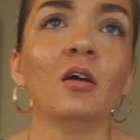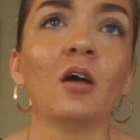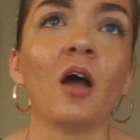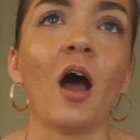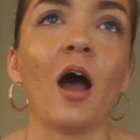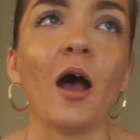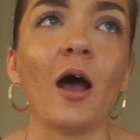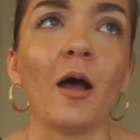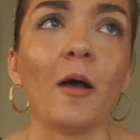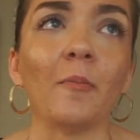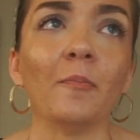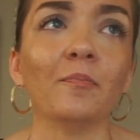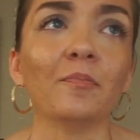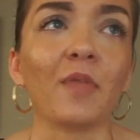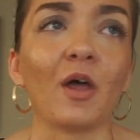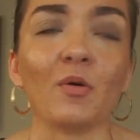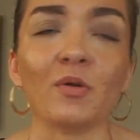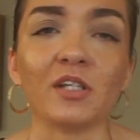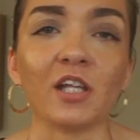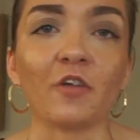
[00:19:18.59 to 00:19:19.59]

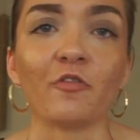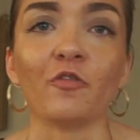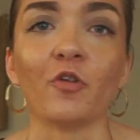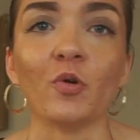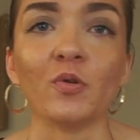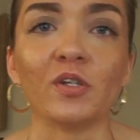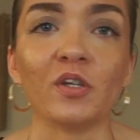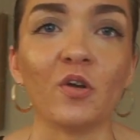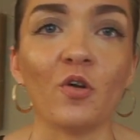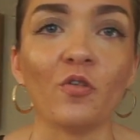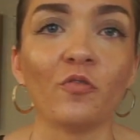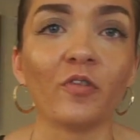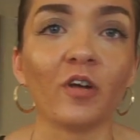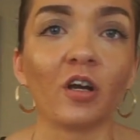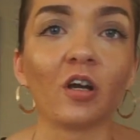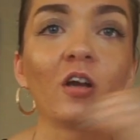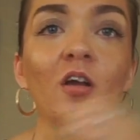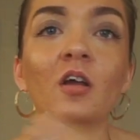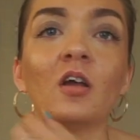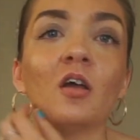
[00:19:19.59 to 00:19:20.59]
that was like frozen
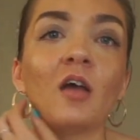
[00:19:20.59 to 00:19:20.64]
over